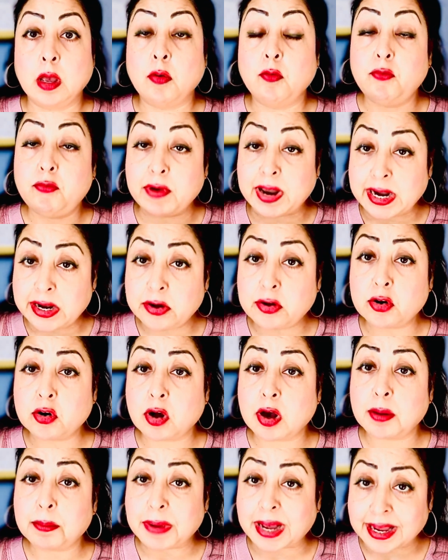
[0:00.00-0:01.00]
When
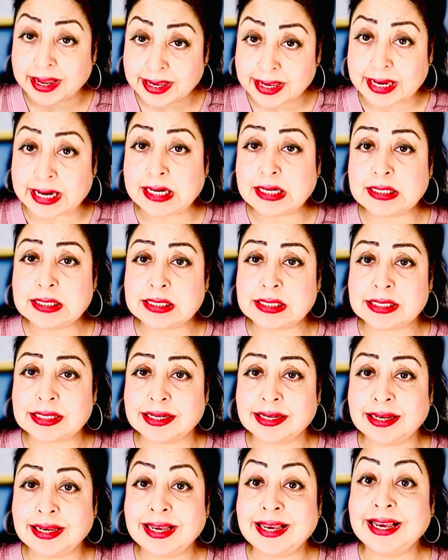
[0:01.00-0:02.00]
trauma hits,
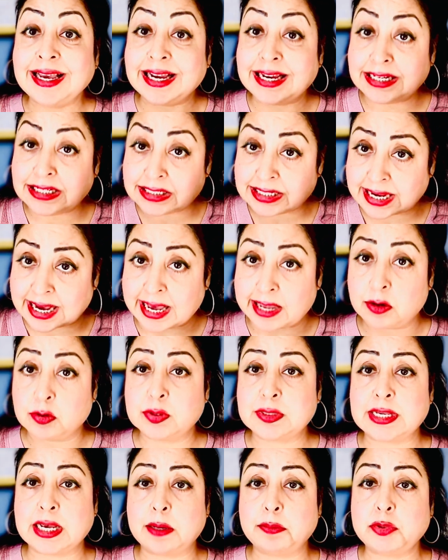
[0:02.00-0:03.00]

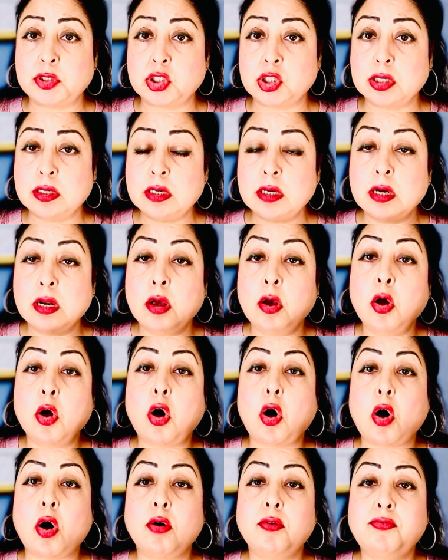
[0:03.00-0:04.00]
interoception
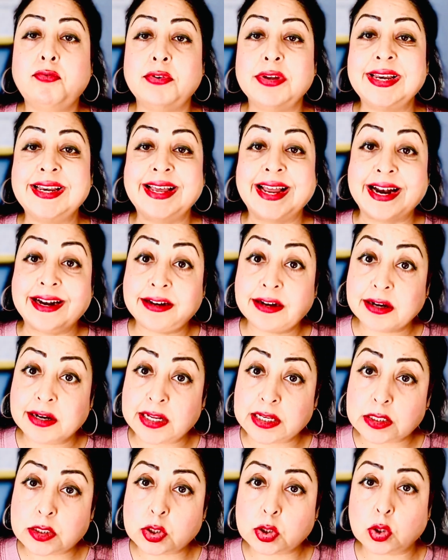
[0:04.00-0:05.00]
often gets
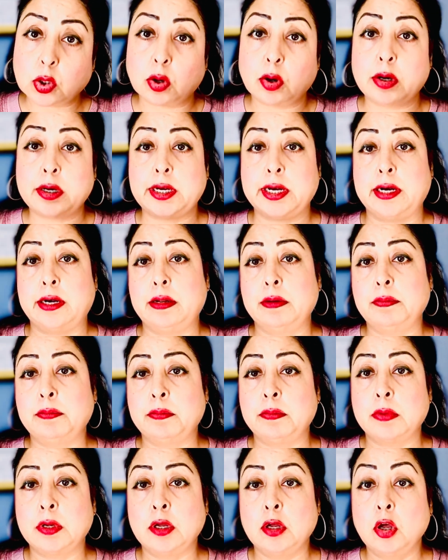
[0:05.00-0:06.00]
distorted
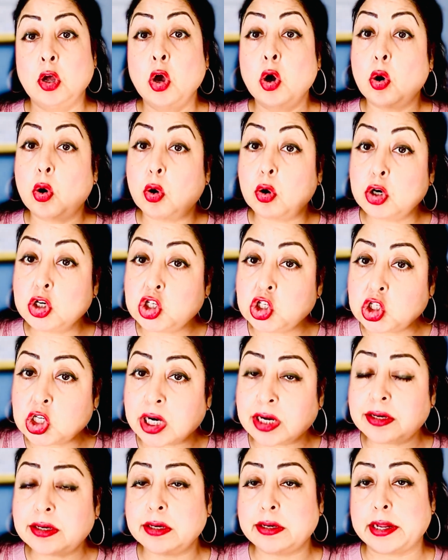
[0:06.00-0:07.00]
or
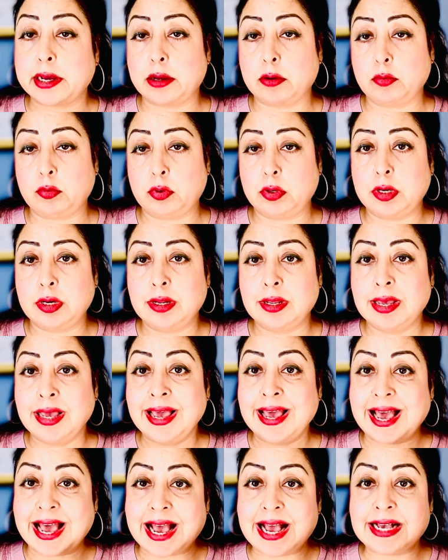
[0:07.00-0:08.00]
shut down
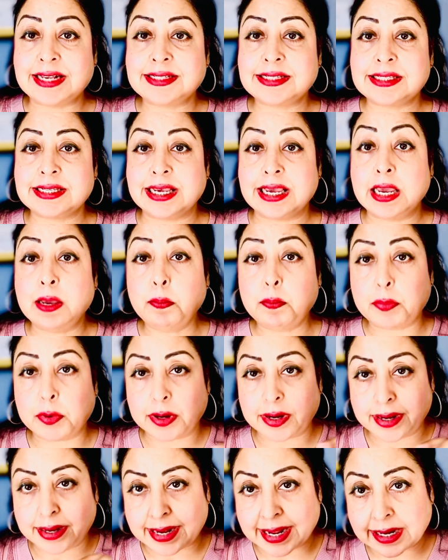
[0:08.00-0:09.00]
as a
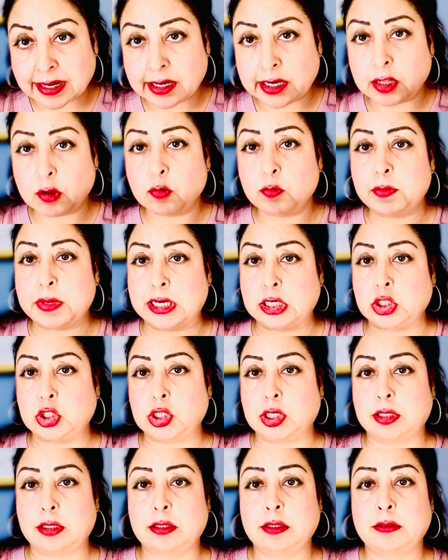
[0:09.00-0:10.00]
protective
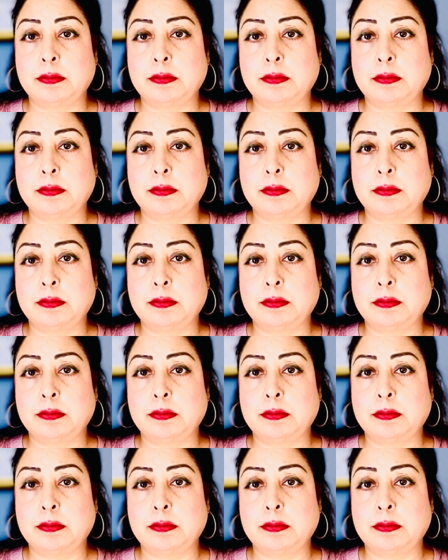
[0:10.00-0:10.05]
measure.